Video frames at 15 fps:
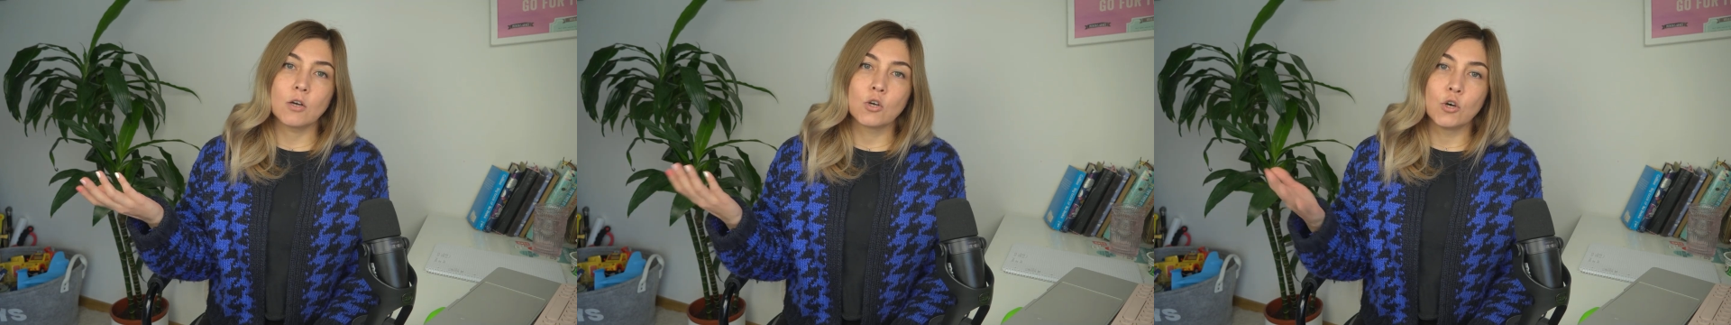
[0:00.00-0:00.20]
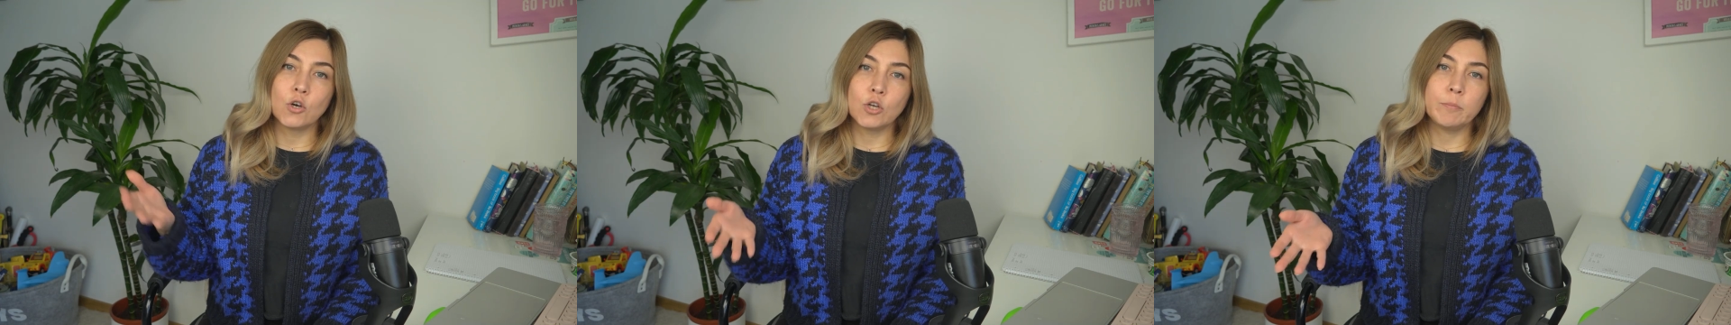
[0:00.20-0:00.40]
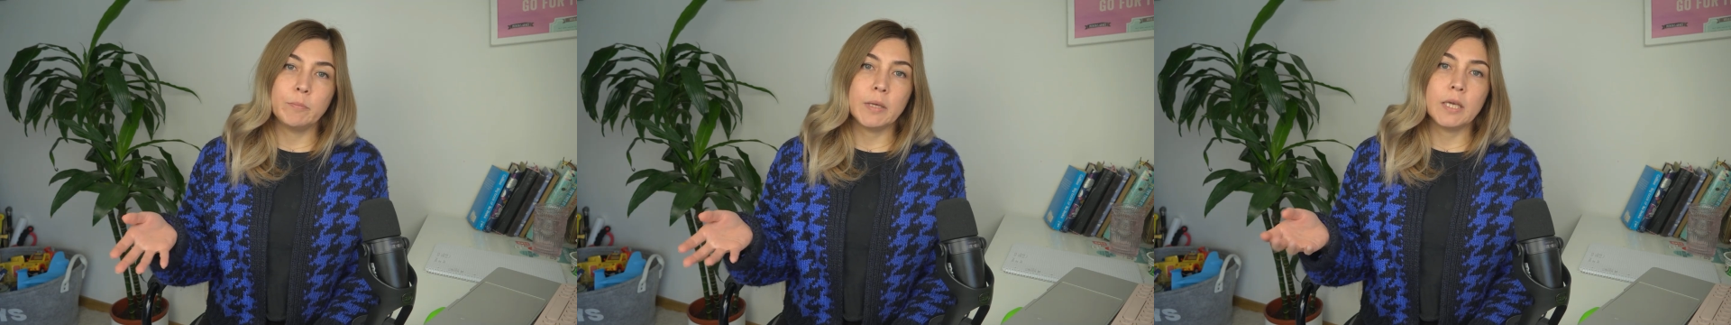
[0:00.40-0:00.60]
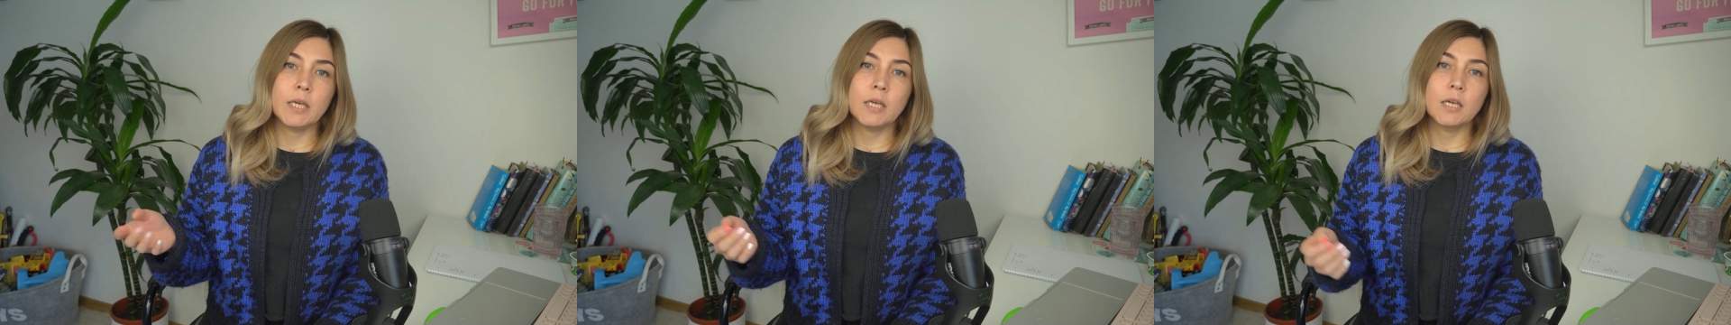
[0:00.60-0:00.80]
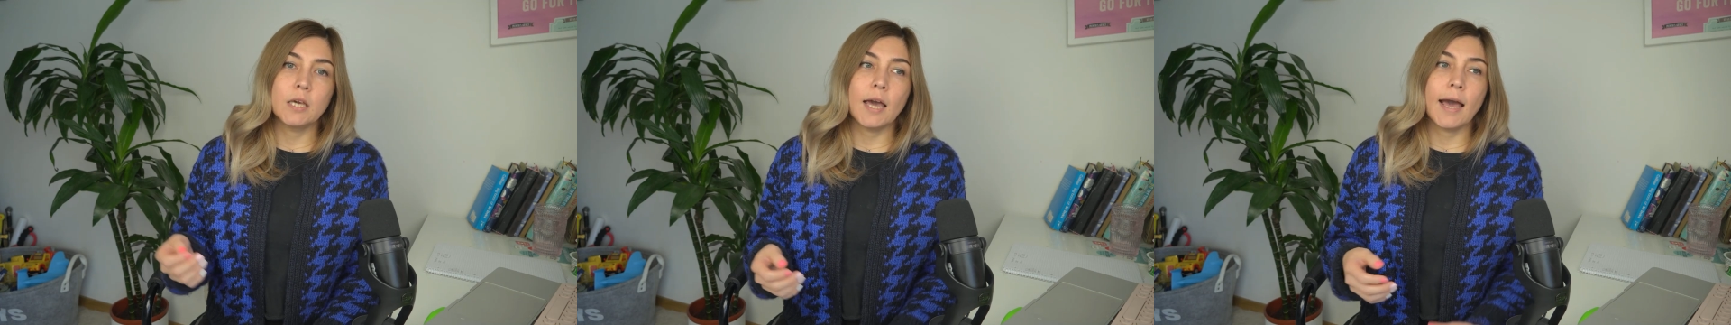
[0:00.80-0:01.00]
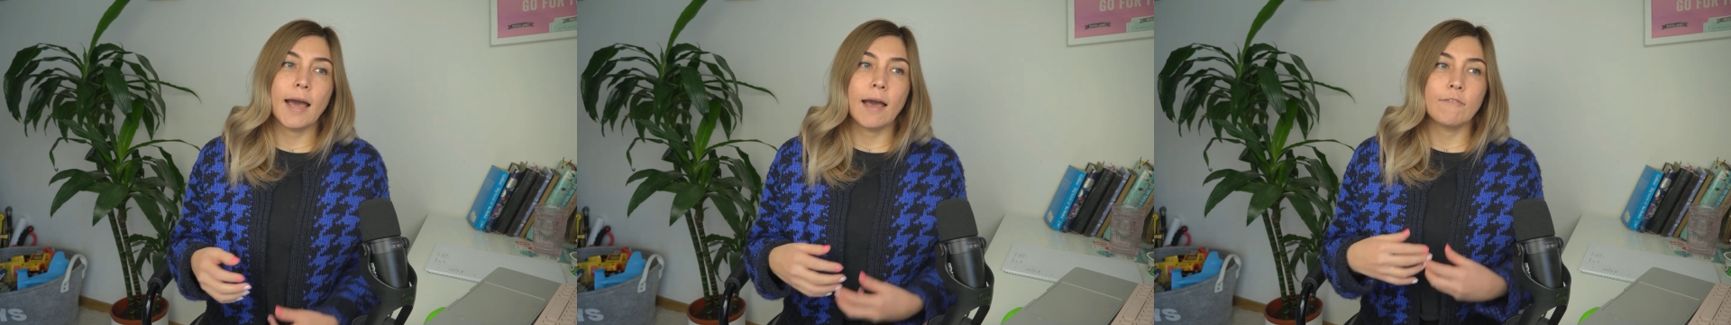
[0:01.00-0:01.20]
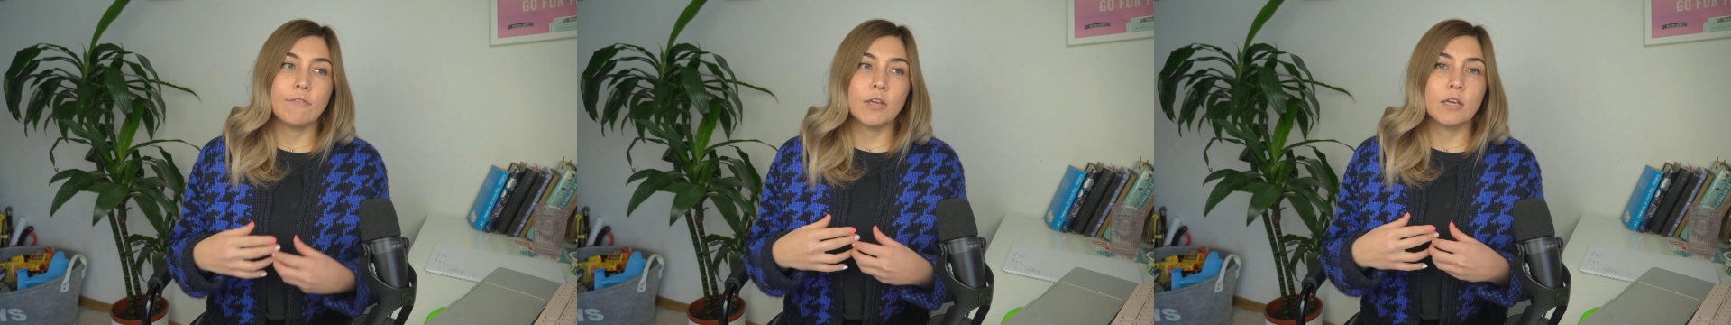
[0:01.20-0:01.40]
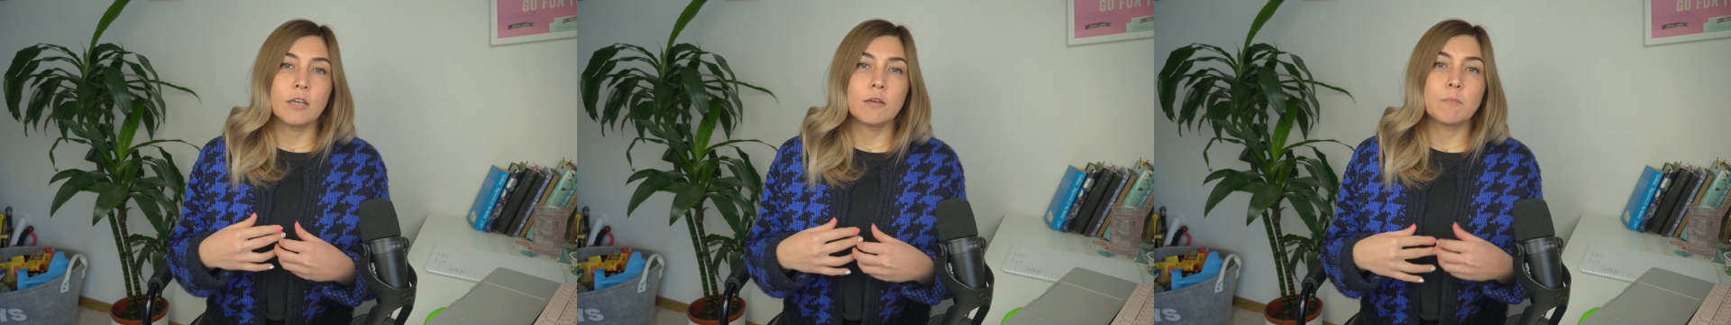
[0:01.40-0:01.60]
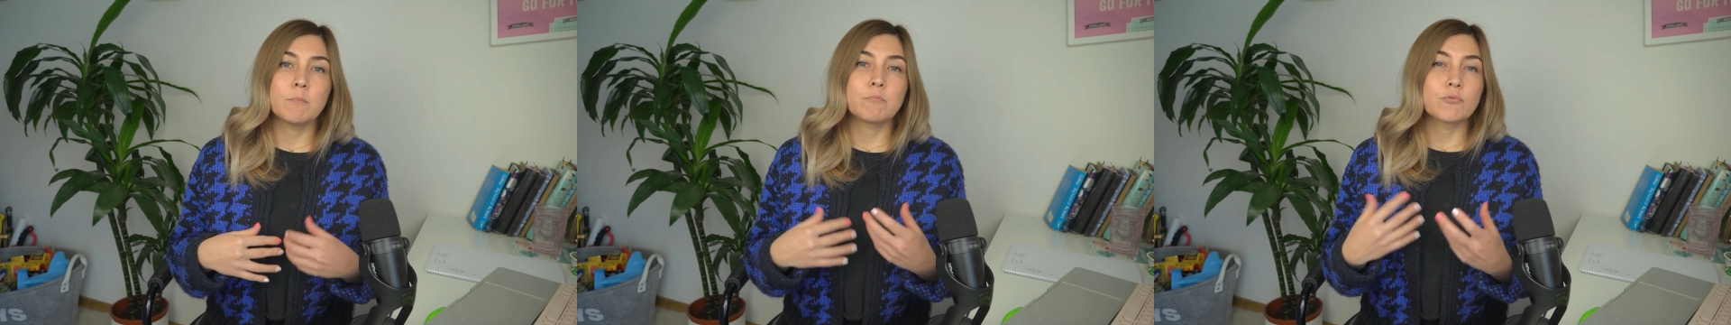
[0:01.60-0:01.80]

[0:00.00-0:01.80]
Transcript: could be having